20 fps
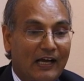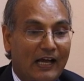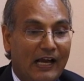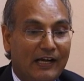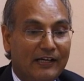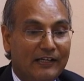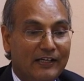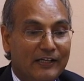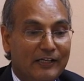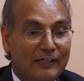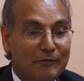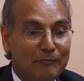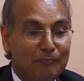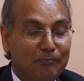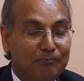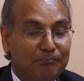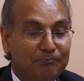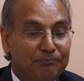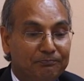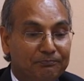And
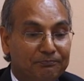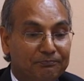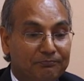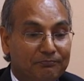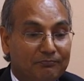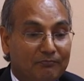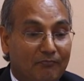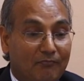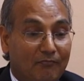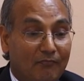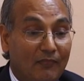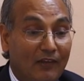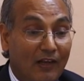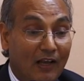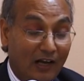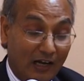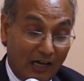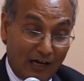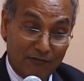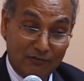
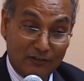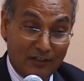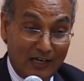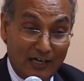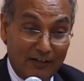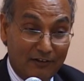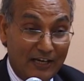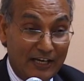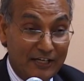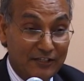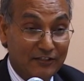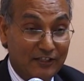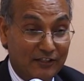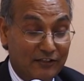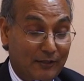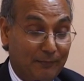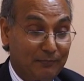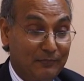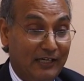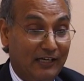after I raised the
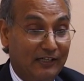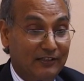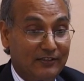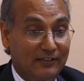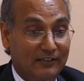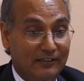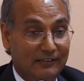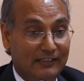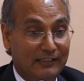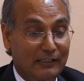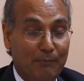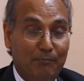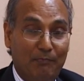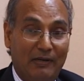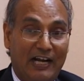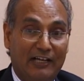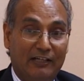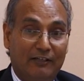subject on a